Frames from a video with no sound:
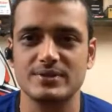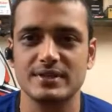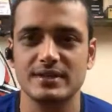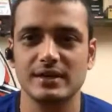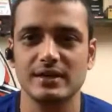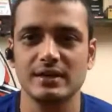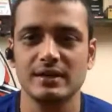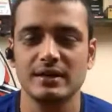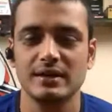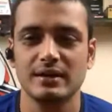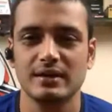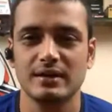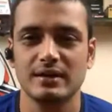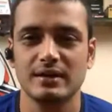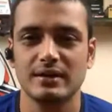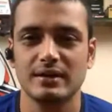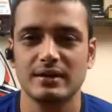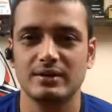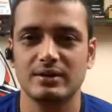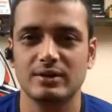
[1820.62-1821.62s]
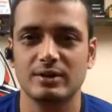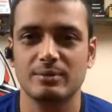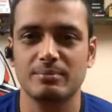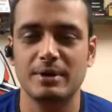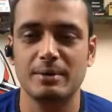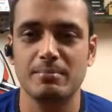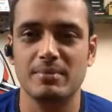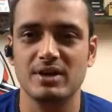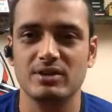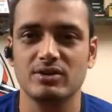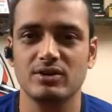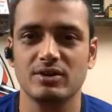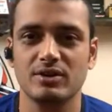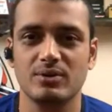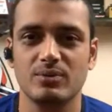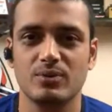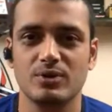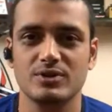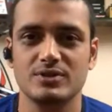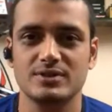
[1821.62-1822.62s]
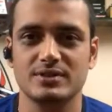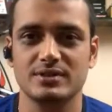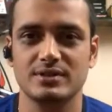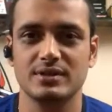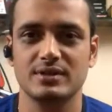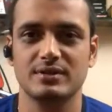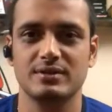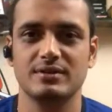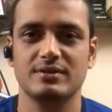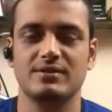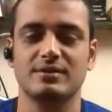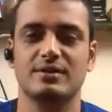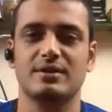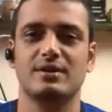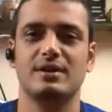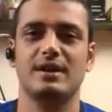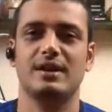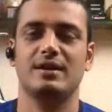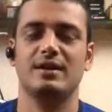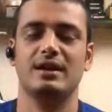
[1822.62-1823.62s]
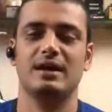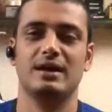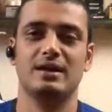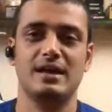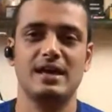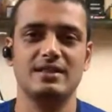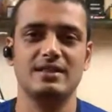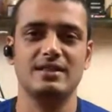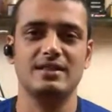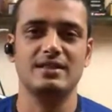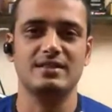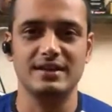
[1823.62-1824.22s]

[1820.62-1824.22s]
I should say uh, my mother was uh, an, an,